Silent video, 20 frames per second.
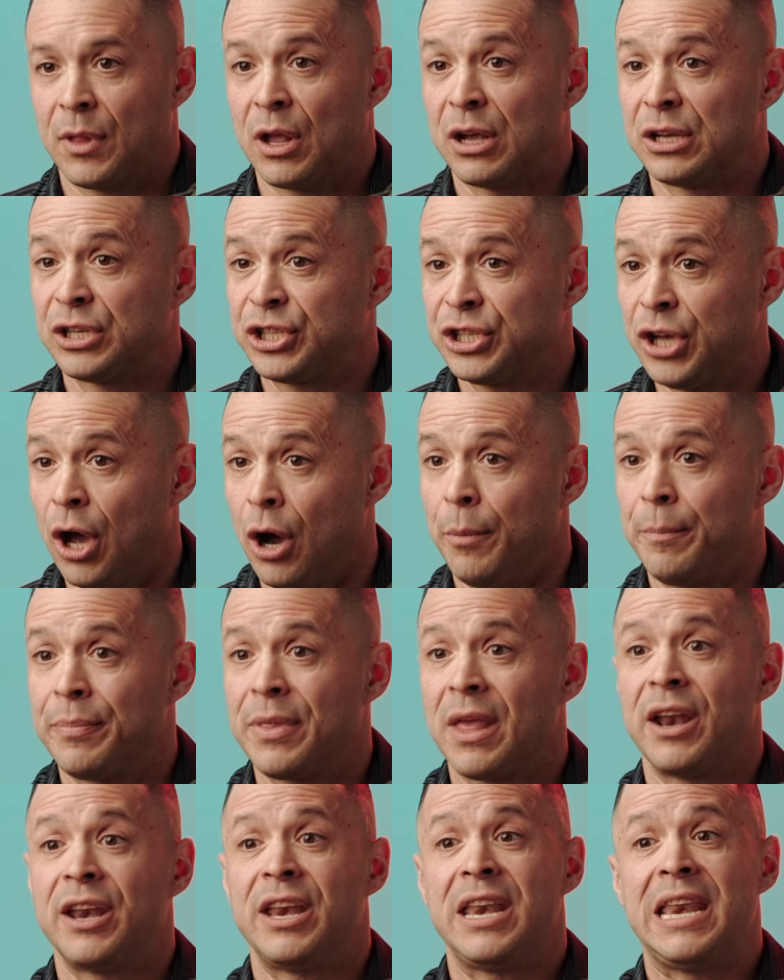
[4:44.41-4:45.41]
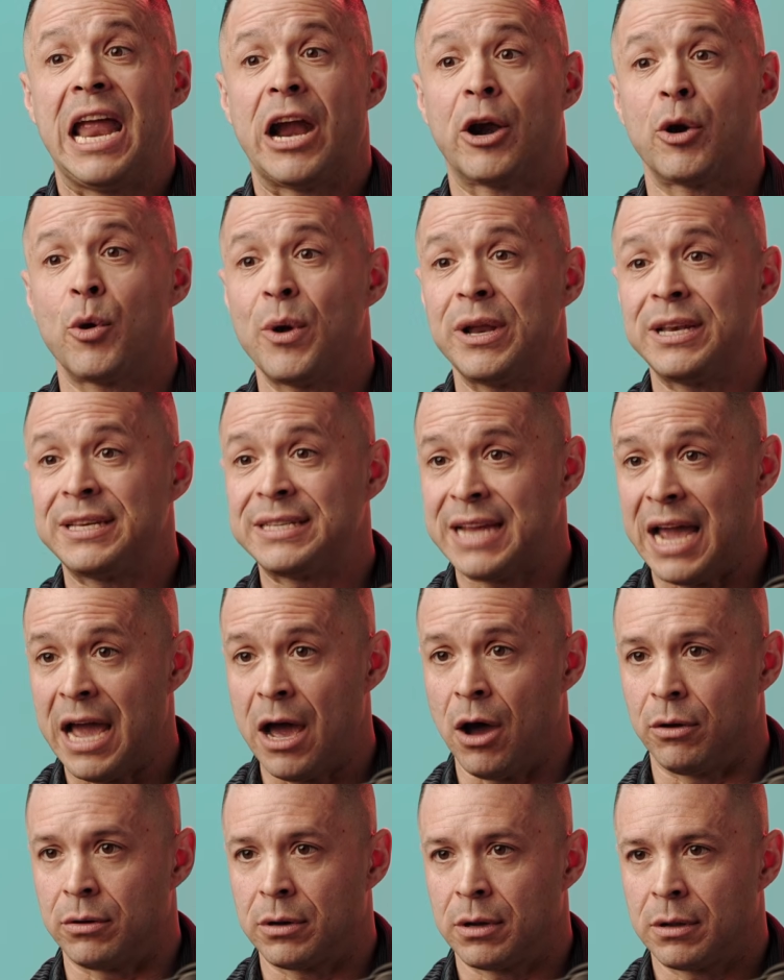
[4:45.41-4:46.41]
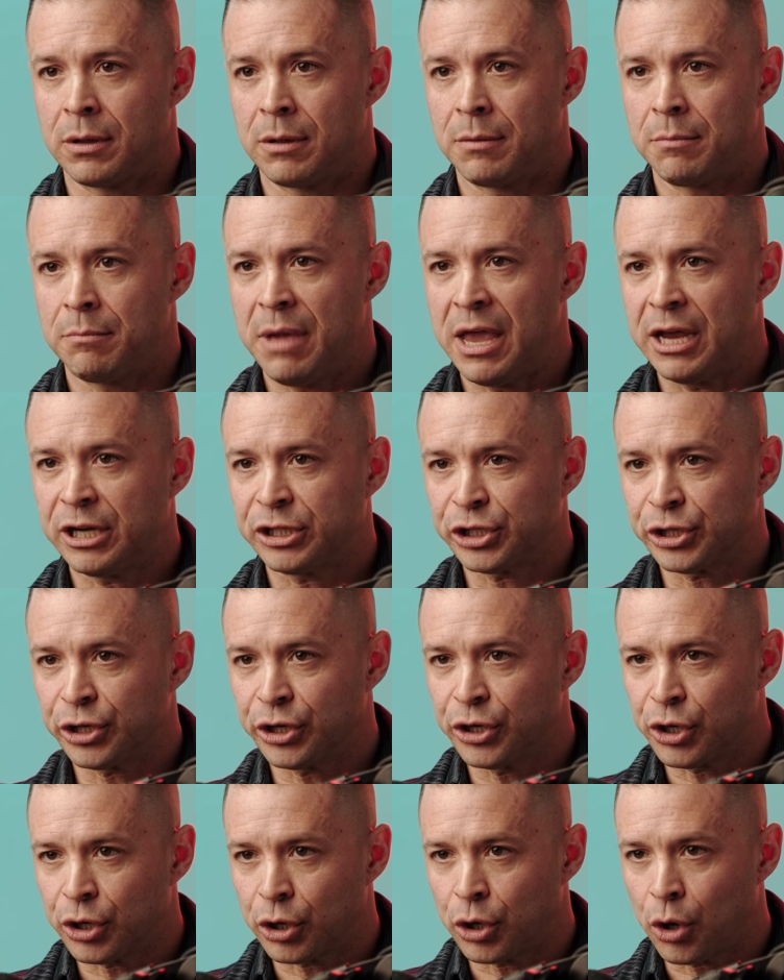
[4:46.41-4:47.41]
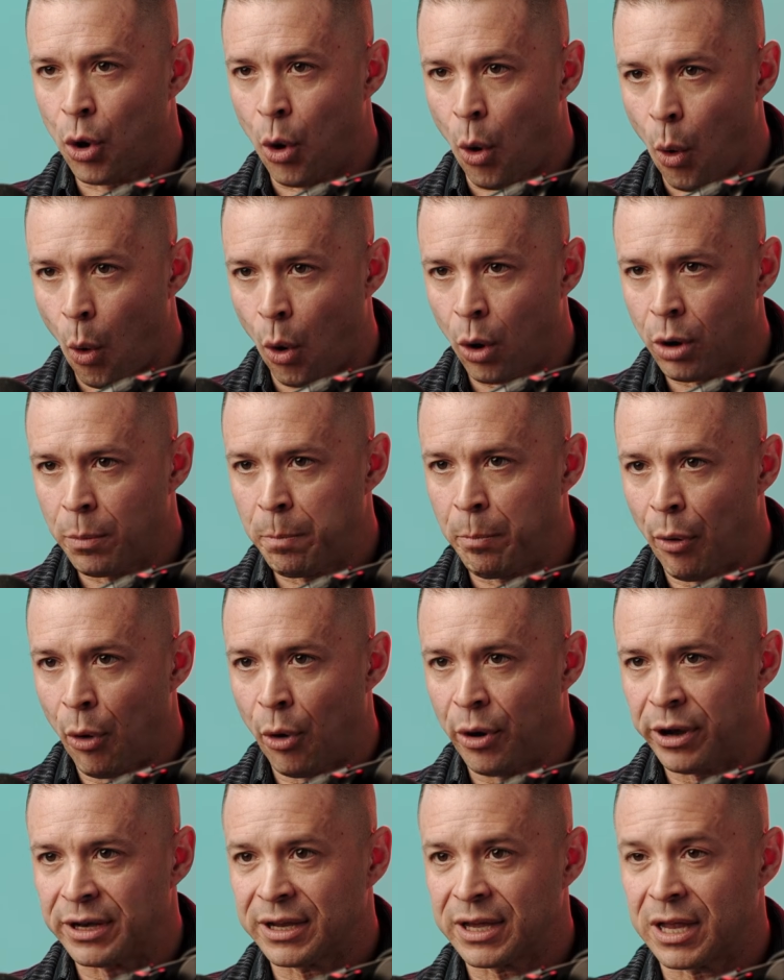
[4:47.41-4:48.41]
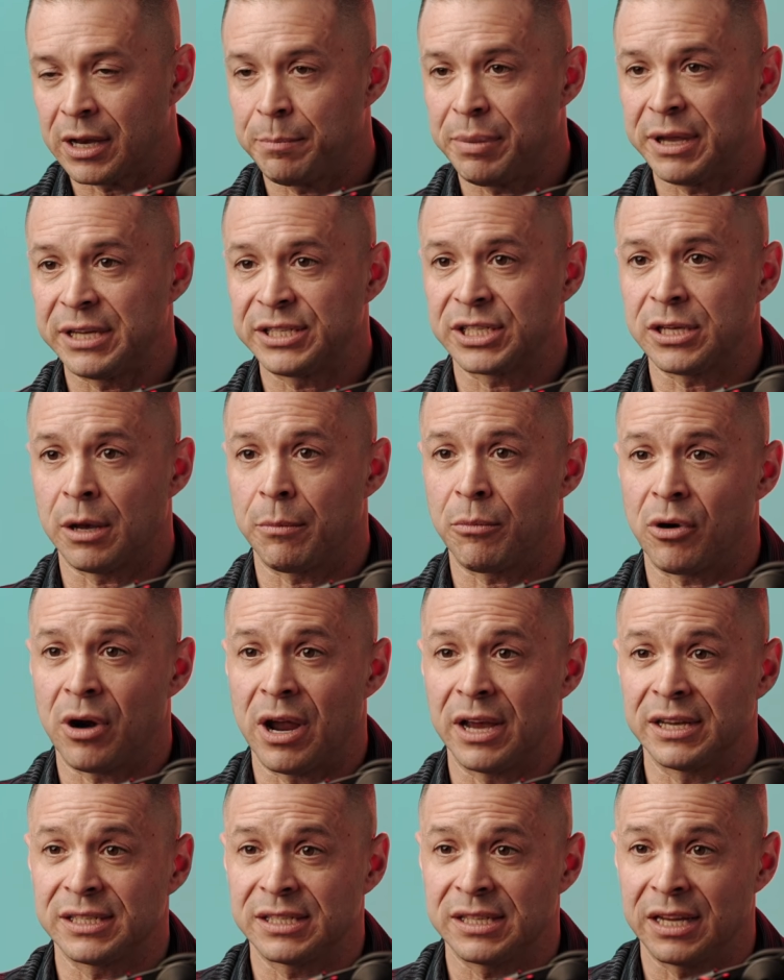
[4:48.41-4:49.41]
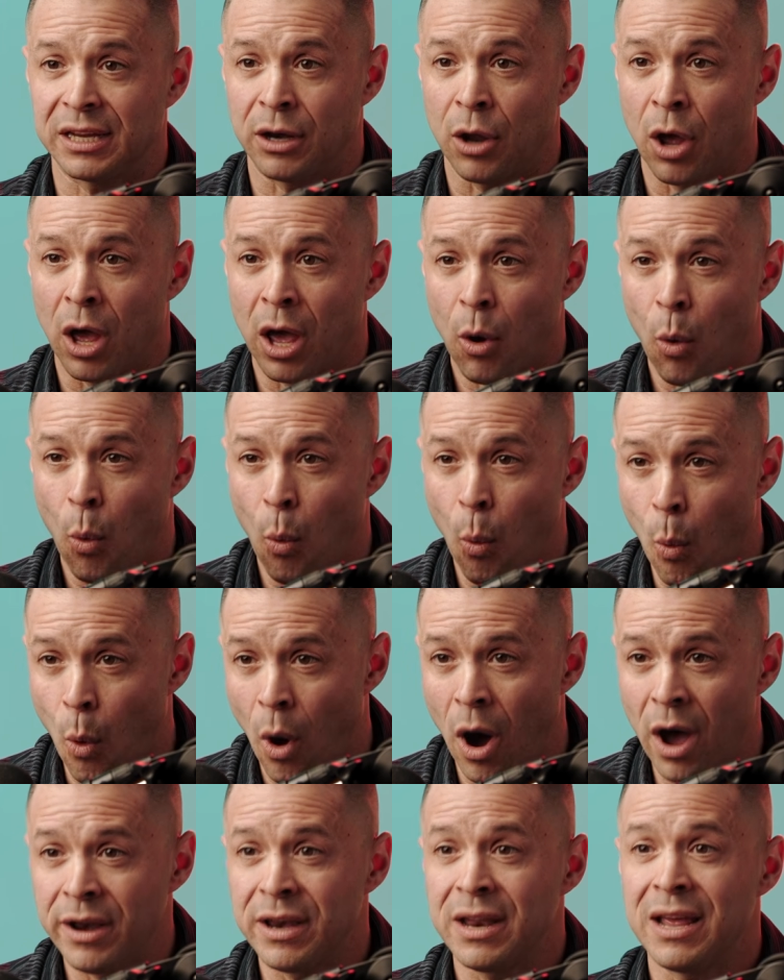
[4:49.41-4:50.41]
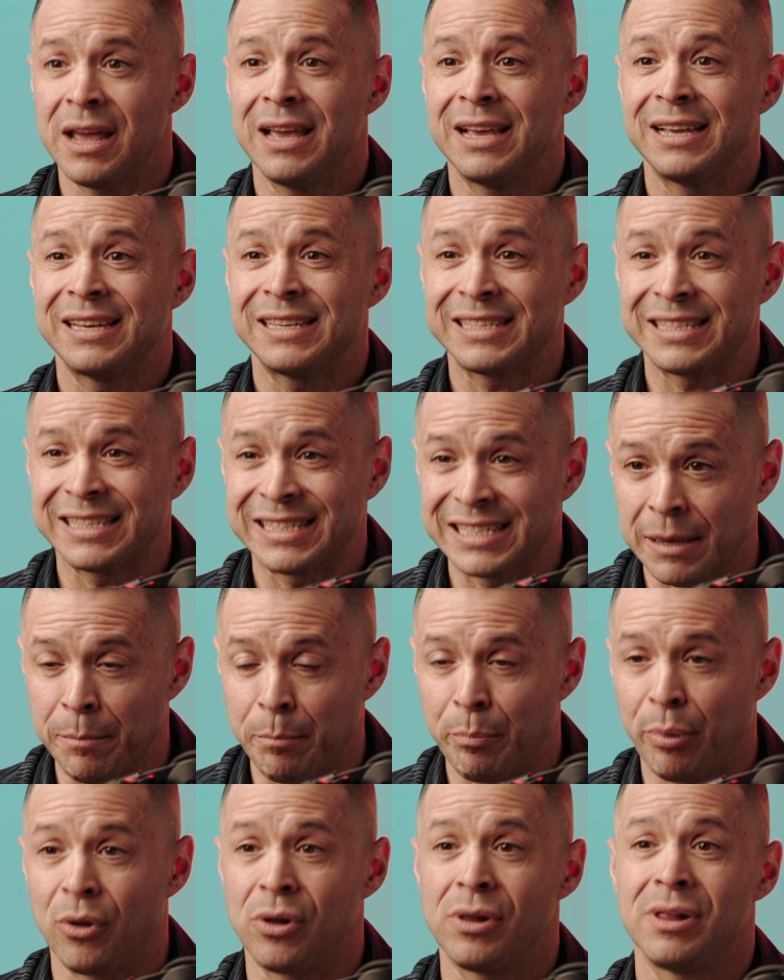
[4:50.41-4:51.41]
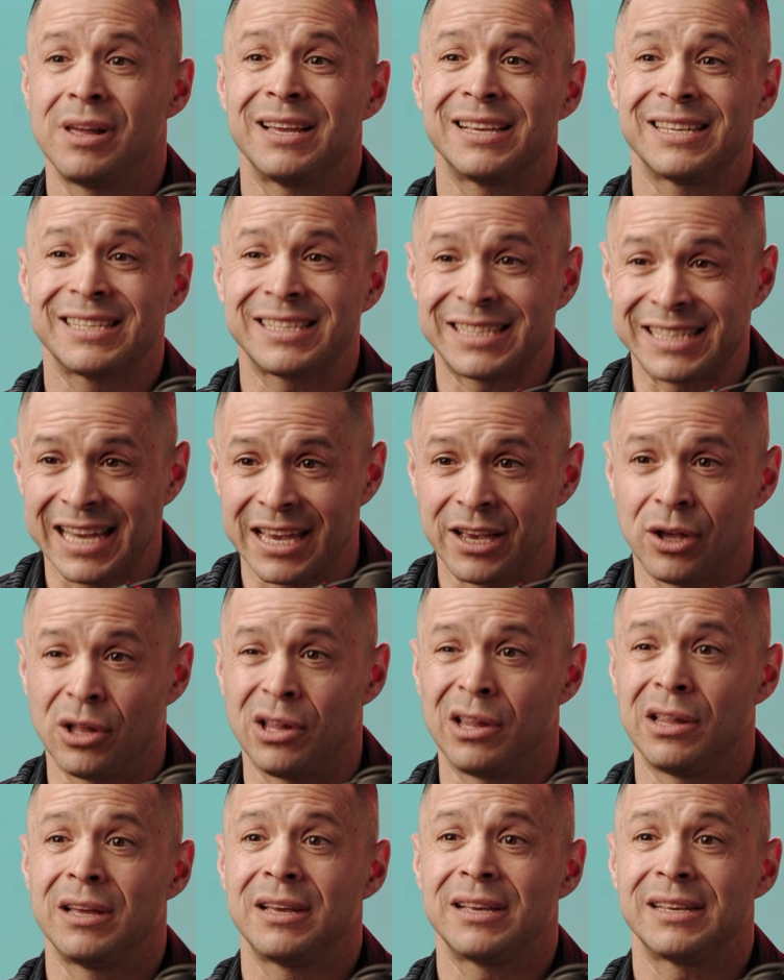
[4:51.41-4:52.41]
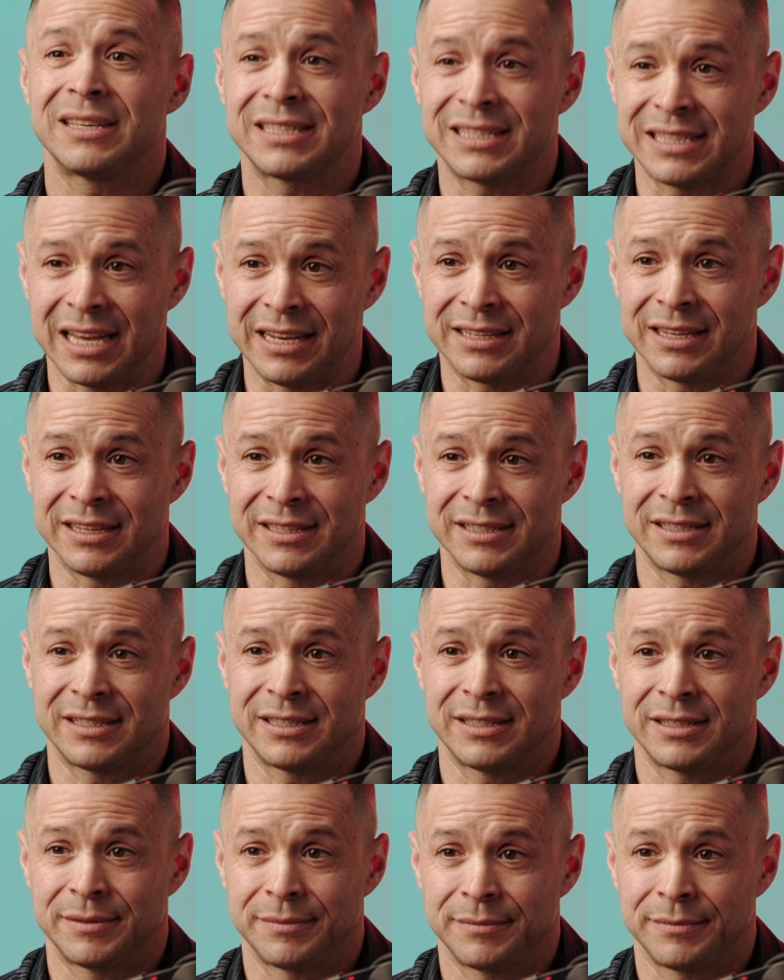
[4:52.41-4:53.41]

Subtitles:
So, narrow it down. Make sure your core point can be summarized in one simple, single sentence.